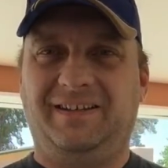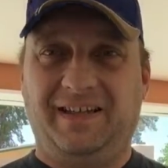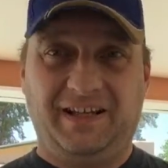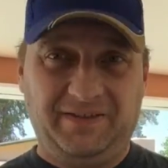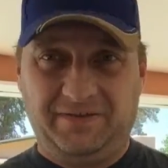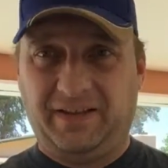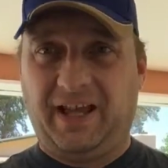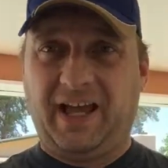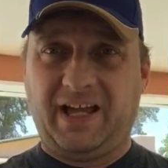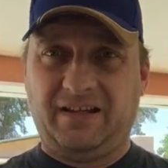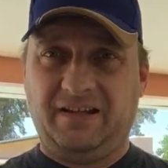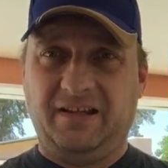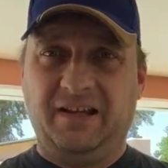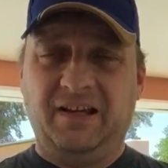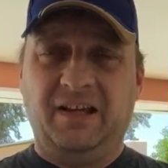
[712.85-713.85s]
Thanks for the hat.
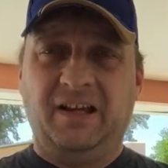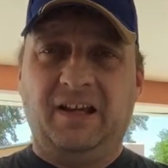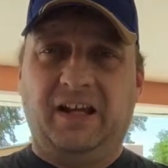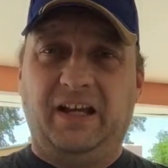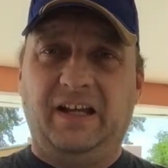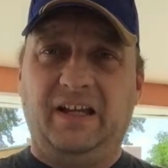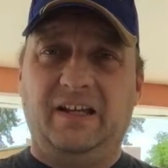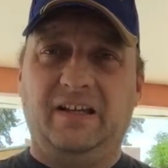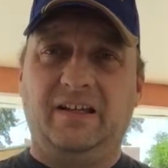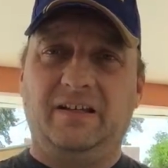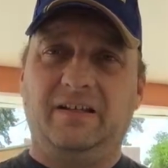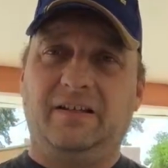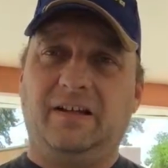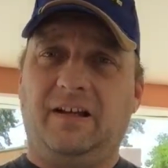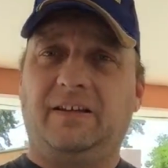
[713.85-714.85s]

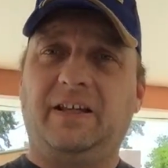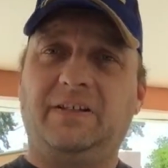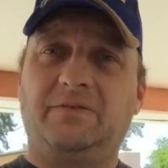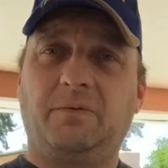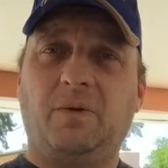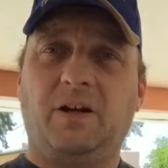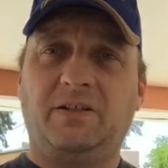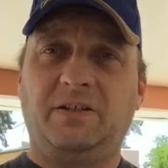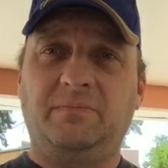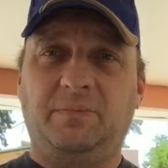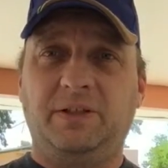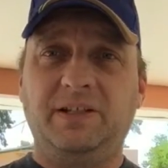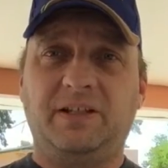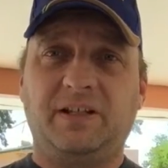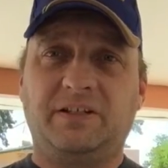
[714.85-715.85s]
And thanks for watching.
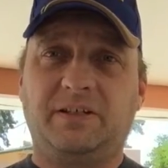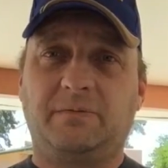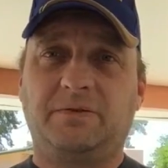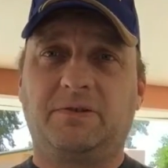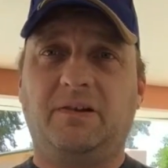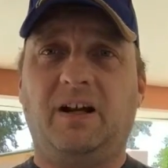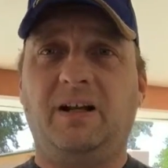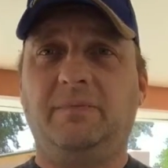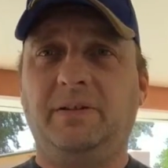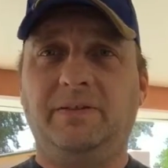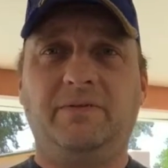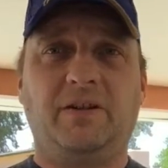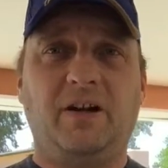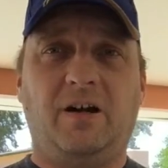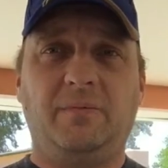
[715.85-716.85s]
Please like, subscribe,
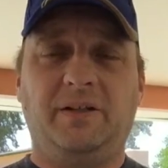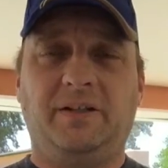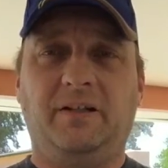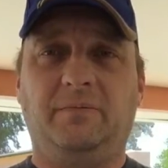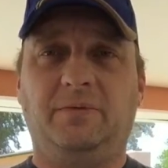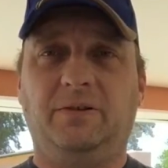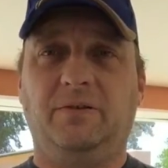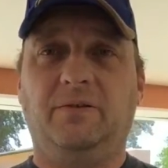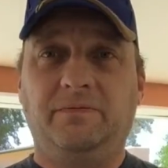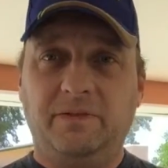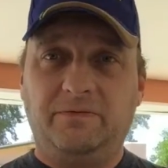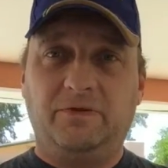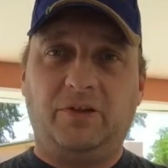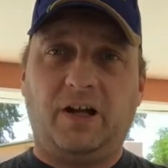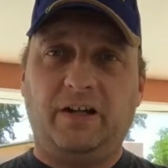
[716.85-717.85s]
leave a comment down below if
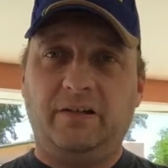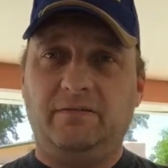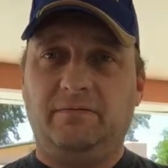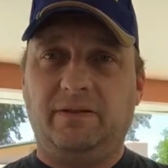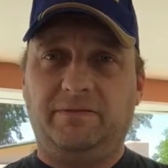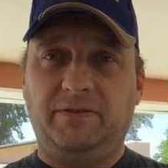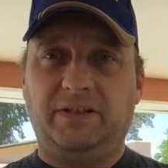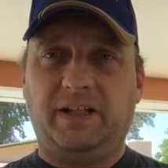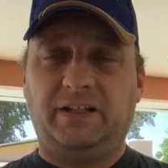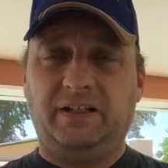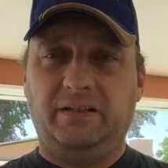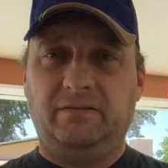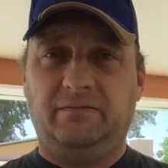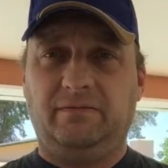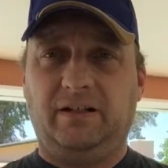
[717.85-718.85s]
you've tried it, if you liked
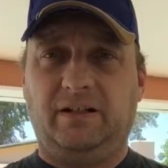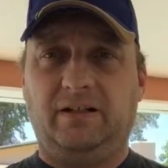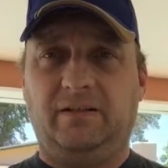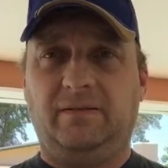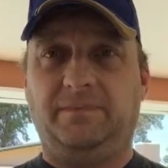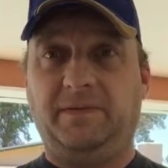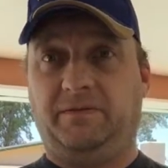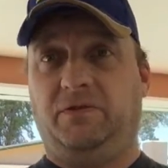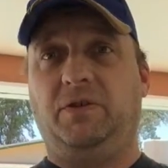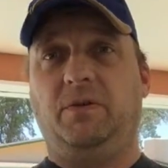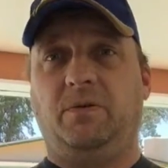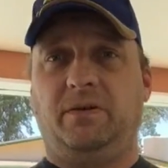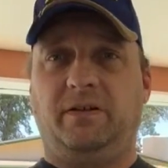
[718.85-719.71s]
it. If you know